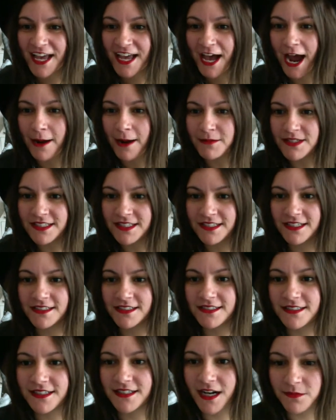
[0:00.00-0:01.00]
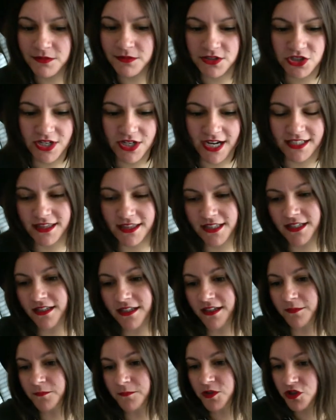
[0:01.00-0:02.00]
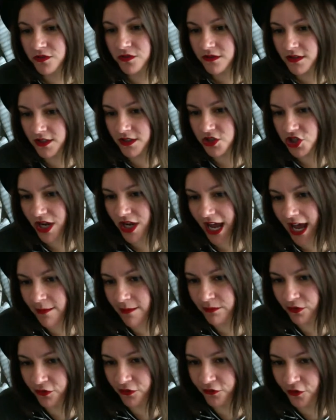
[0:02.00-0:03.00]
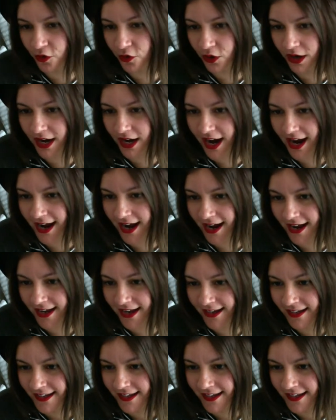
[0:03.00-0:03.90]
I'm just gonna double check the the chat before I